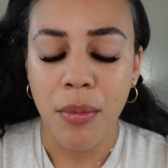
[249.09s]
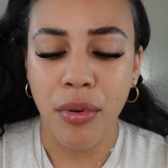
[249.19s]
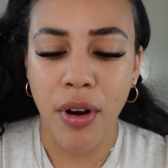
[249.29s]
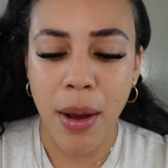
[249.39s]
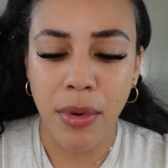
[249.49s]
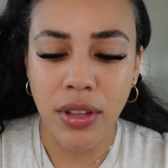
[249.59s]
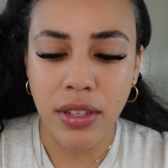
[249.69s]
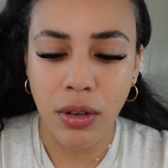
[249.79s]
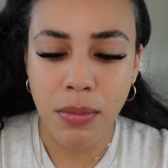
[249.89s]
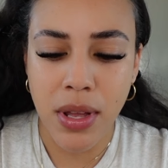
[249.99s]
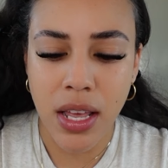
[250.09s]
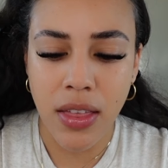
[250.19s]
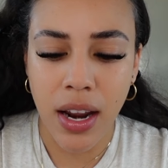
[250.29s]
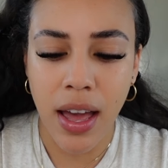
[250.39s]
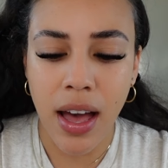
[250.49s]
primer, this little mini
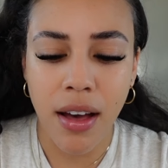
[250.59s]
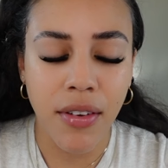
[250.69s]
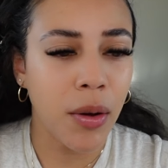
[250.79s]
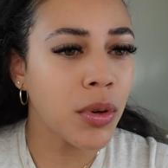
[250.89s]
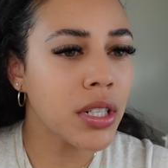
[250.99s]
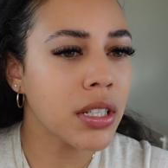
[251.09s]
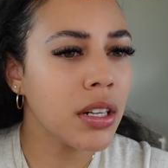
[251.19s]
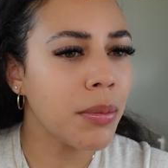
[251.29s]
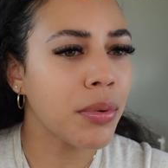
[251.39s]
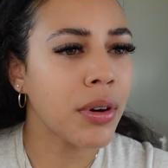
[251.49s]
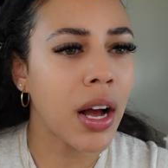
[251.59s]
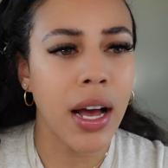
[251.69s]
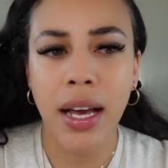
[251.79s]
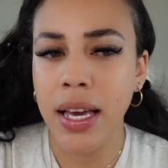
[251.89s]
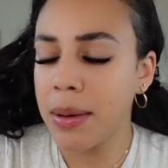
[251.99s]
that I have, and we're just gonna
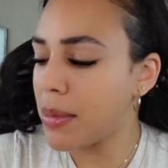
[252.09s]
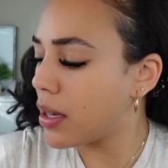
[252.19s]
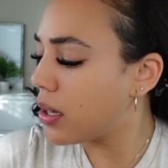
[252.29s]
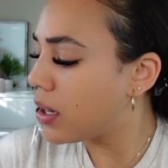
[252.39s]
prime